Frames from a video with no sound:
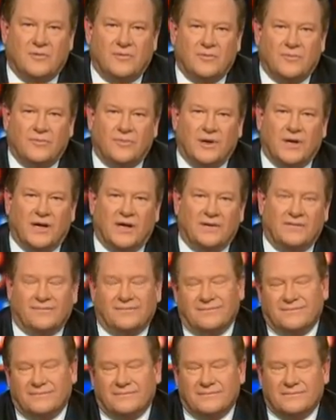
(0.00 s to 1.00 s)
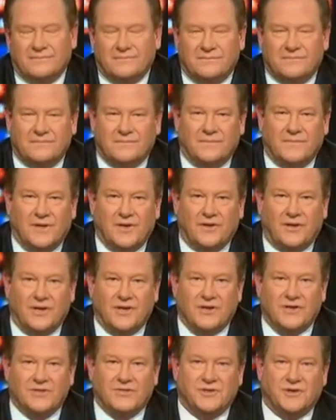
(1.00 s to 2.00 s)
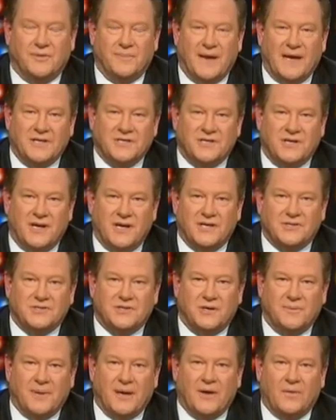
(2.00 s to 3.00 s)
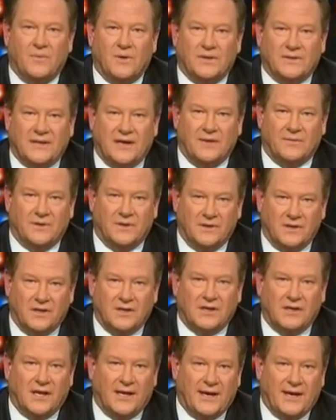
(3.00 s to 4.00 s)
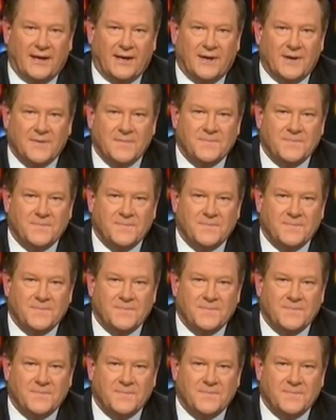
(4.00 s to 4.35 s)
But you can use your imagination about what that would look like.